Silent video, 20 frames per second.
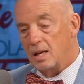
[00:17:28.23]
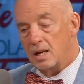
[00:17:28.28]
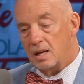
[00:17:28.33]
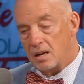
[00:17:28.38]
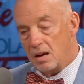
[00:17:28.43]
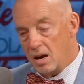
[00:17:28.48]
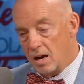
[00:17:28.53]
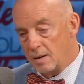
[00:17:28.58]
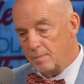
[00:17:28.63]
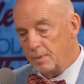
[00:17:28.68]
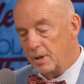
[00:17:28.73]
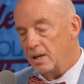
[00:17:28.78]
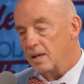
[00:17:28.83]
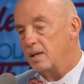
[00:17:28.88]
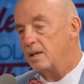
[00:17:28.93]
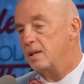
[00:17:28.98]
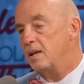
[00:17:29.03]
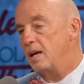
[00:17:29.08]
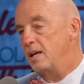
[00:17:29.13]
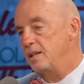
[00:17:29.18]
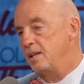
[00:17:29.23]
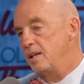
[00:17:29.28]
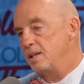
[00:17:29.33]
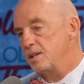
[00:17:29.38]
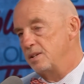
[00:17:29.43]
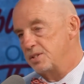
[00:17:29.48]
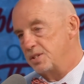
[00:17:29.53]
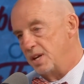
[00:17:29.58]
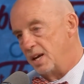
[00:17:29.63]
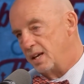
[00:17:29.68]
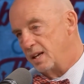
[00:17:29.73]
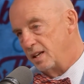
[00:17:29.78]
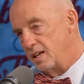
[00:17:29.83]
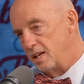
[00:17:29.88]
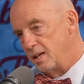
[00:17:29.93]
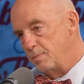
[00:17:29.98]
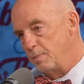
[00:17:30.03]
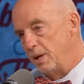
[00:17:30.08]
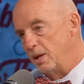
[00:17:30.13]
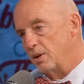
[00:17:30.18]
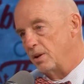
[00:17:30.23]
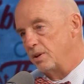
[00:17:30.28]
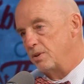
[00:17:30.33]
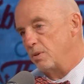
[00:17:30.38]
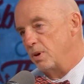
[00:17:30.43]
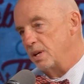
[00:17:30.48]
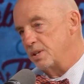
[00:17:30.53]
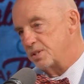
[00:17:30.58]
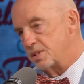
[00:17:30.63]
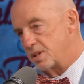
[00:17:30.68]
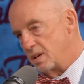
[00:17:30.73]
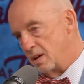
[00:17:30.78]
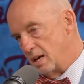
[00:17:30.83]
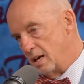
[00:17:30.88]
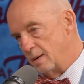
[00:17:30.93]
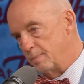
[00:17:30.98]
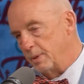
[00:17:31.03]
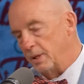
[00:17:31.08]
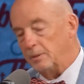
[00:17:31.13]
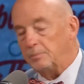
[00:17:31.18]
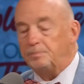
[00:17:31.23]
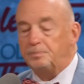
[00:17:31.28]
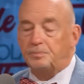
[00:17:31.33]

comma, and then the second email address, comma.